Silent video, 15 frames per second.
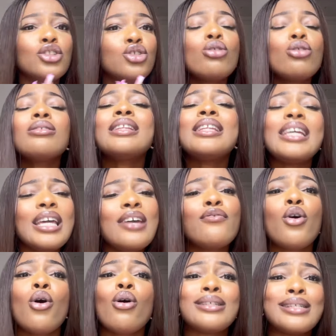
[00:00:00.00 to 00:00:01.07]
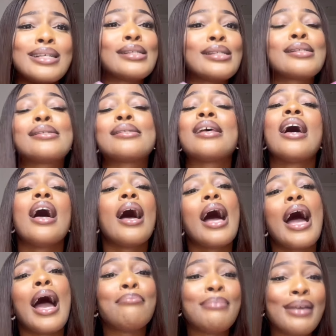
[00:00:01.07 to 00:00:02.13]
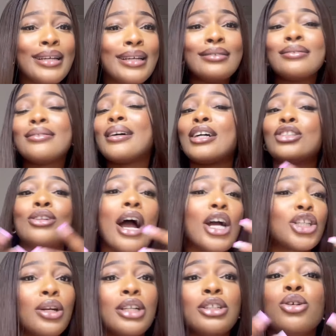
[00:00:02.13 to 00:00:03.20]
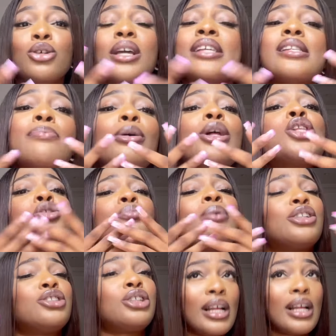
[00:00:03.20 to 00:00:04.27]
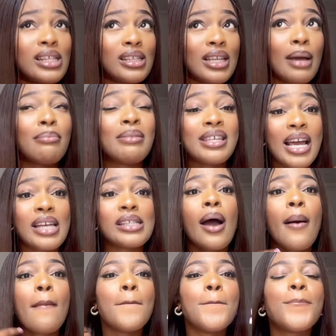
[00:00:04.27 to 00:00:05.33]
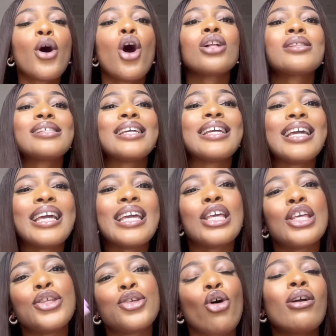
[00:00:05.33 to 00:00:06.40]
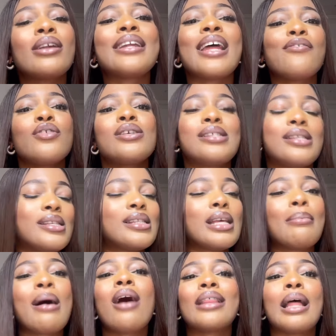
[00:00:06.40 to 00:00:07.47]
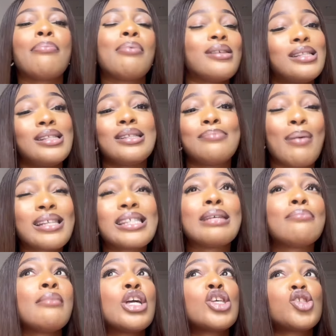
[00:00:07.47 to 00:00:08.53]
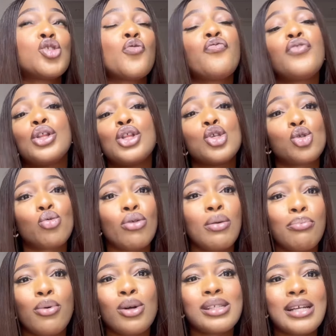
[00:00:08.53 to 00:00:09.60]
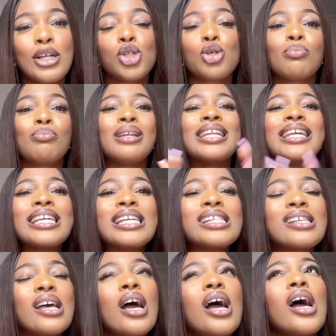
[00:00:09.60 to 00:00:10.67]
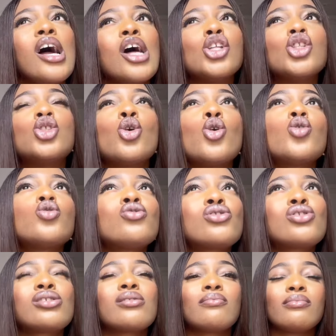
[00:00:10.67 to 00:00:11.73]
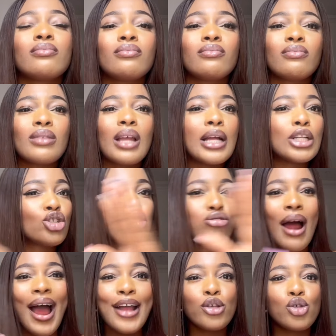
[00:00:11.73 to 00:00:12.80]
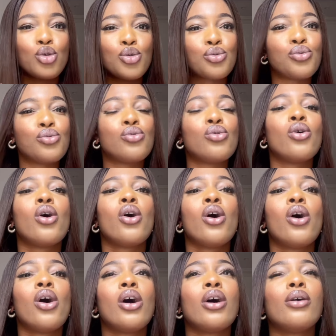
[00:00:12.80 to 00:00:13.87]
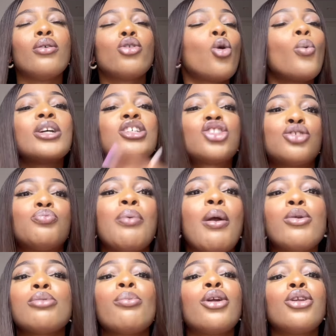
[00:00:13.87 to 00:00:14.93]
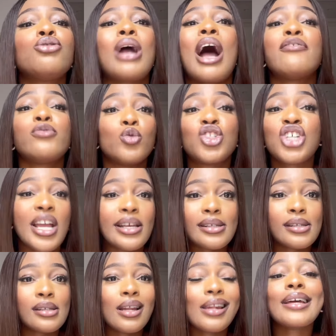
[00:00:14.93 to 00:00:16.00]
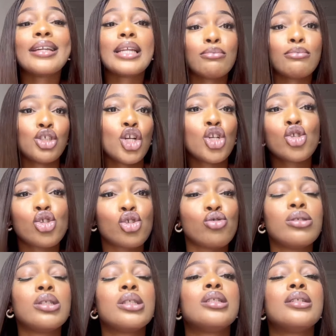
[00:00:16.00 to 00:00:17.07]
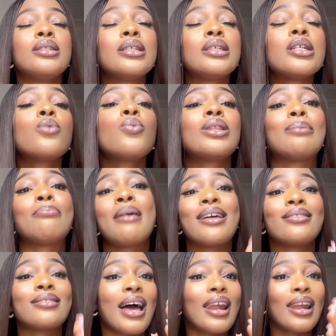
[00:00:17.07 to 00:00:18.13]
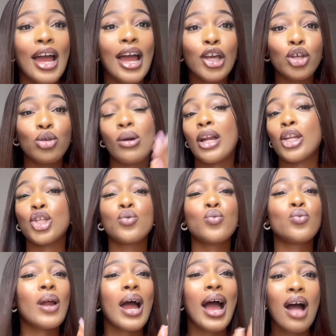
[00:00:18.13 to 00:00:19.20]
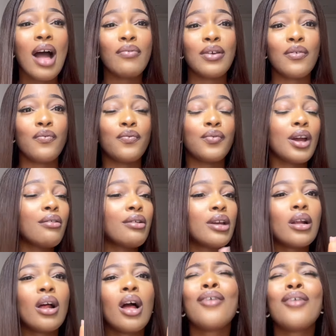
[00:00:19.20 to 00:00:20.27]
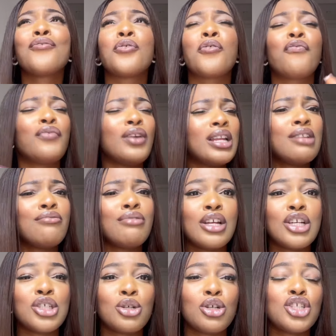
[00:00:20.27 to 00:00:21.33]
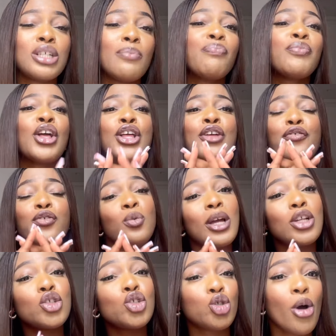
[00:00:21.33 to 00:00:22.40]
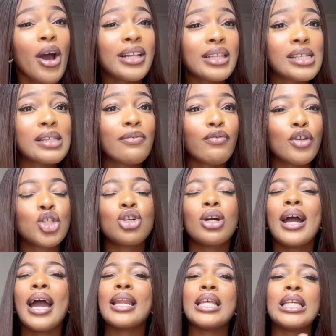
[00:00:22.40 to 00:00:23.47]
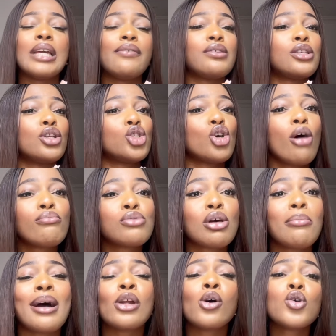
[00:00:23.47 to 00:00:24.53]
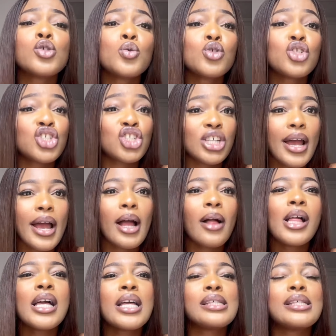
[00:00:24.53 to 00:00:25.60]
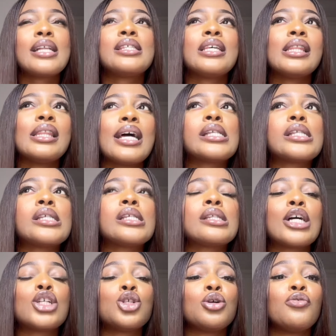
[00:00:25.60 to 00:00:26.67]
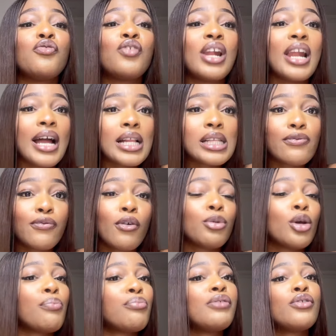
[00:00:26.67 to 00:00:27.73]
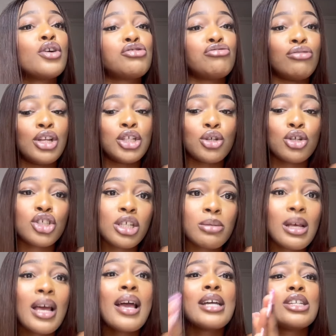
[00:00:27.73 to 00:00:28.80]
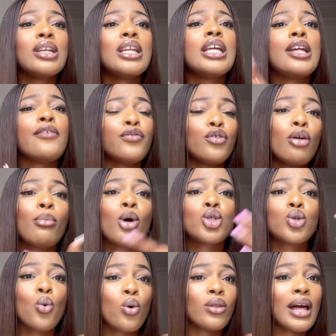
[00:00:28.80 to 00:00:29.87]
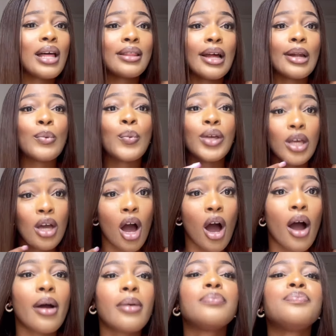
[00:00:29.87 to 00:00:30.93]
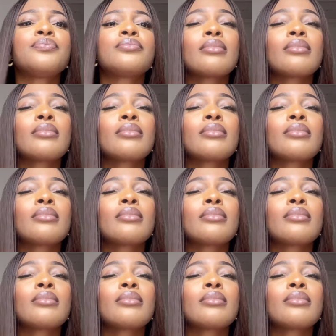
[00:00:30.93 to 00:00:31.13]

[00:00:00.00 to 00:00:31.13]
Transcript: Don't leave all this, I mean, attraction. It's important to be attracted to them, yes, but your nervous system, how that person makes you feel, is so important. So please don't try to always be with somebody you have to chase. Let them chase you. Deal with men that like you, and you would have a very fulfilling relationship. If you enjoyed this video, kindly give it a thumbs up, and also share certain lessons that you have learned from your previous relationships, especially if you're much older than we are.